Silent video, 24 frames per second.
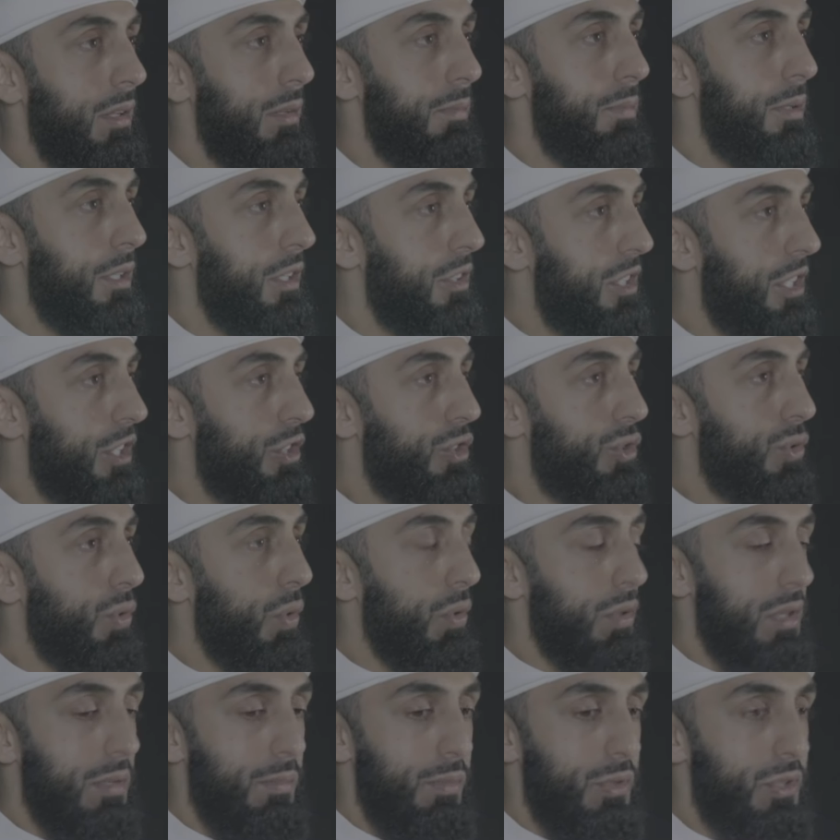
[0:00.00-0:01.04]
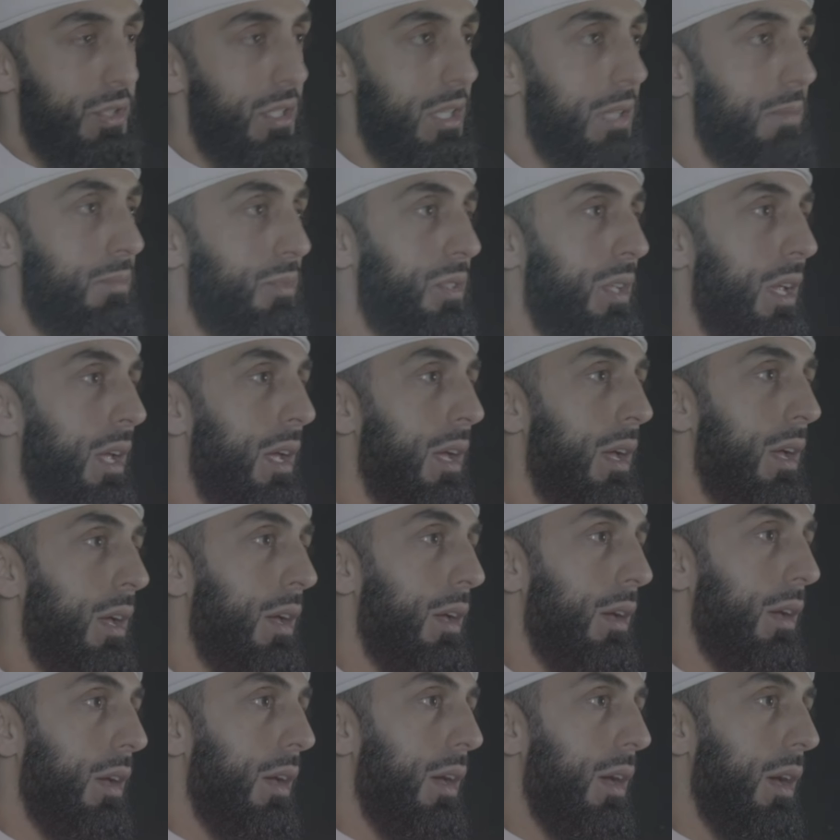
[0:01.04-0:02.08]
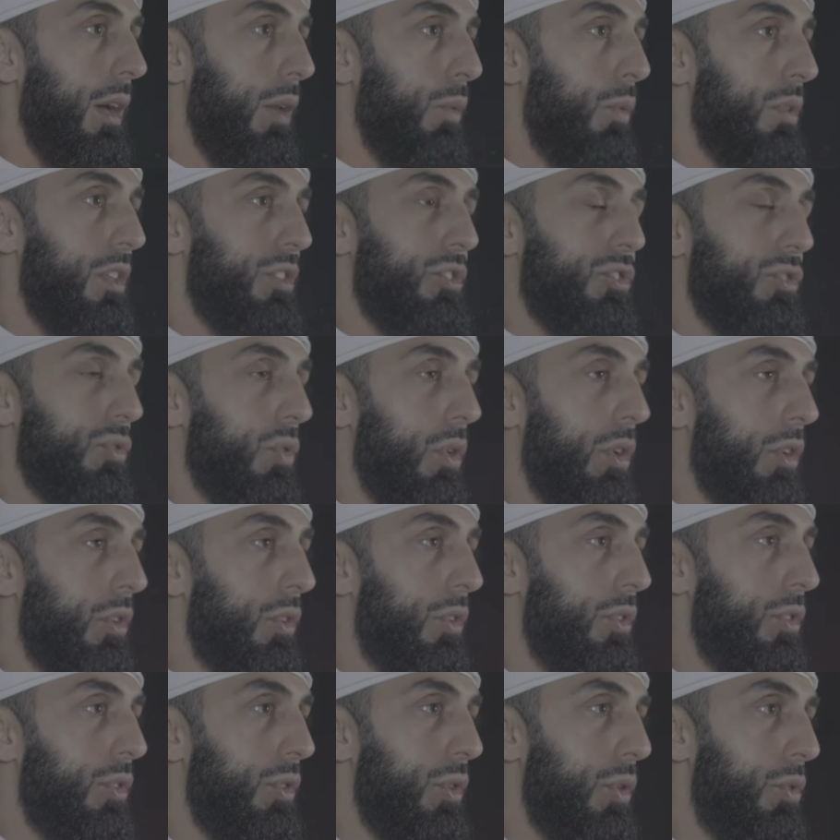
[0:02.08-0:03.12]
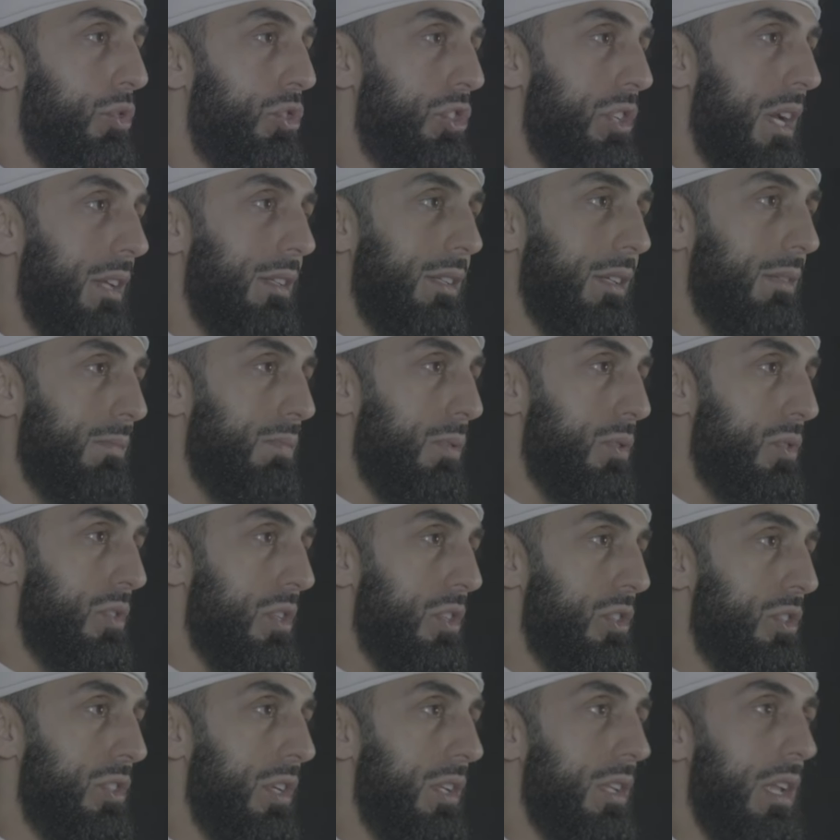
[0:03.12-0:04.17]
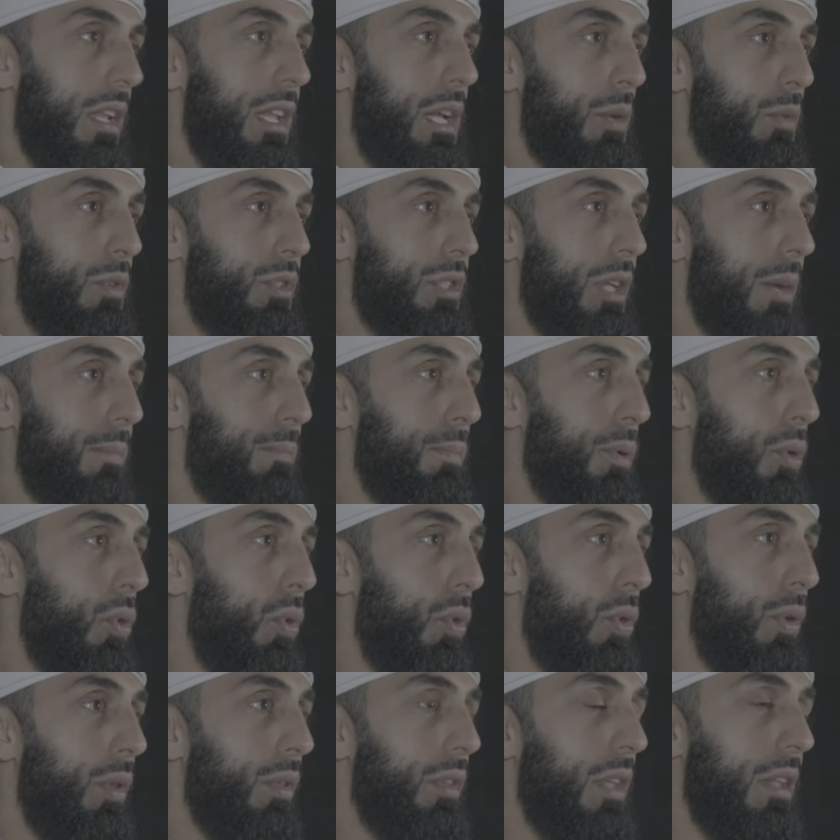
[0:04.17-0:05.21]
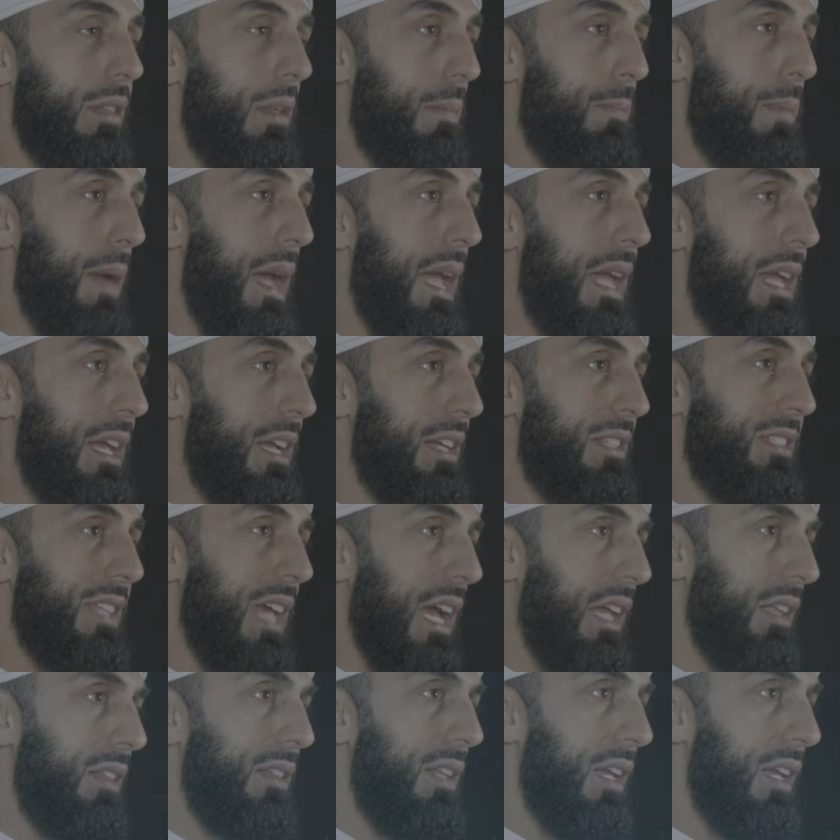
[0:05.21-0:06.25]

because he saw the Muslims with a stronger negotiating position, and he was appalled that the pagans had